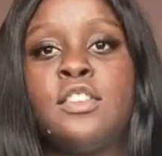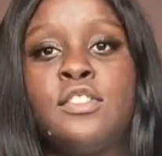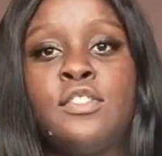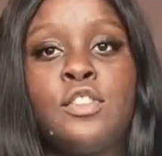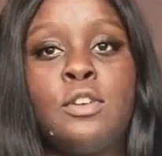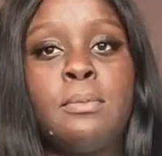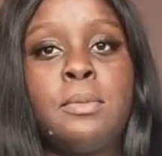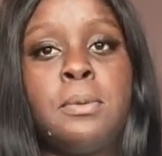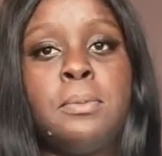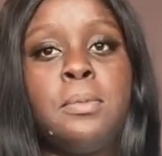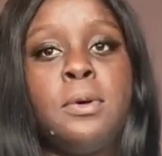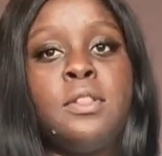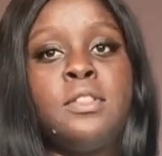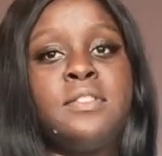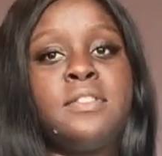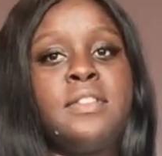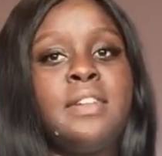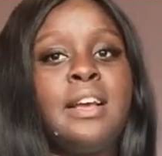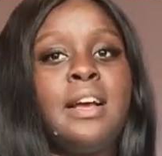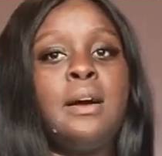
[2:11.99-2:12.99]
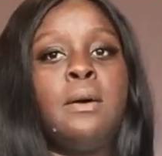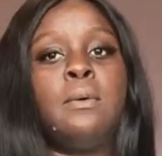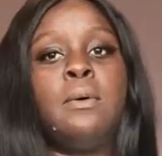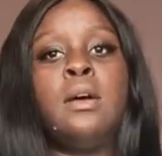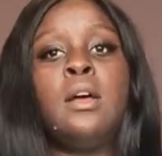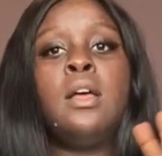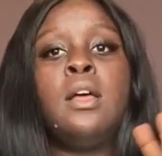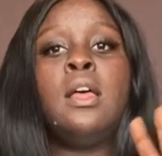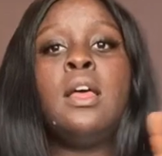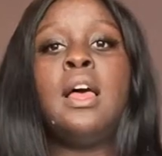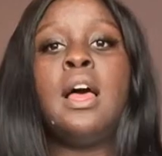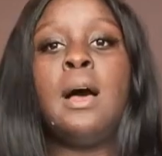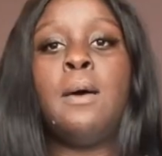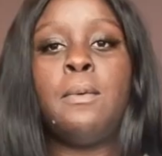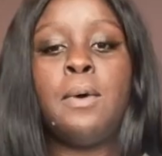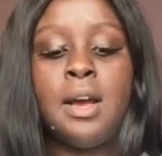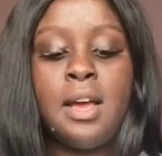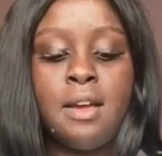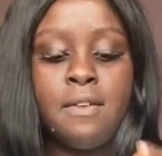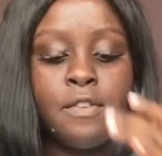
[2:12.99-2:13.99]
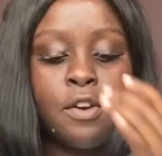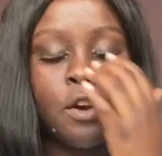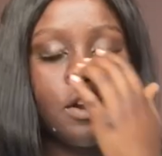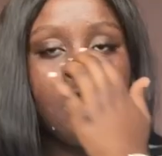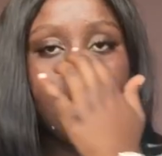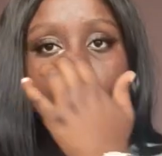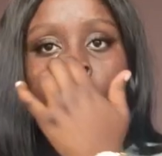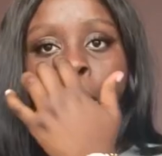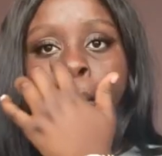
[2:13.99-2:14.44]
the summer months now and whatever,